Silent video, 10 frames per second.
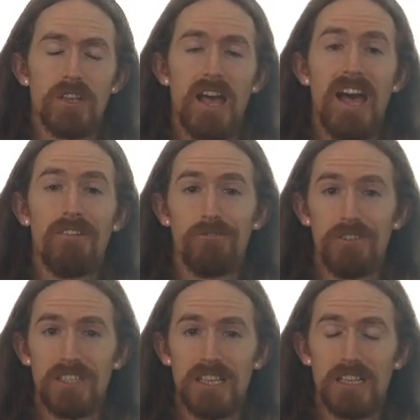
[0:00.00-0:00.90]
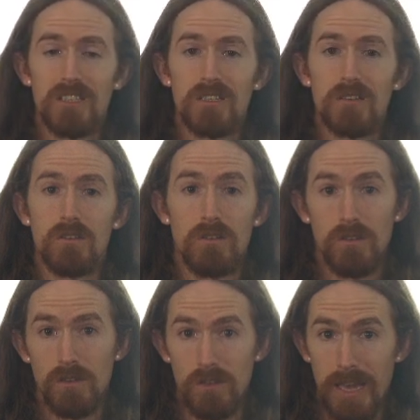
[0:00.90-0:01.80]
have physiques
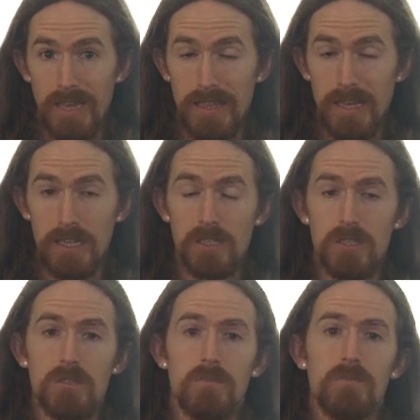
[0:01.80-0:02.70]
like this.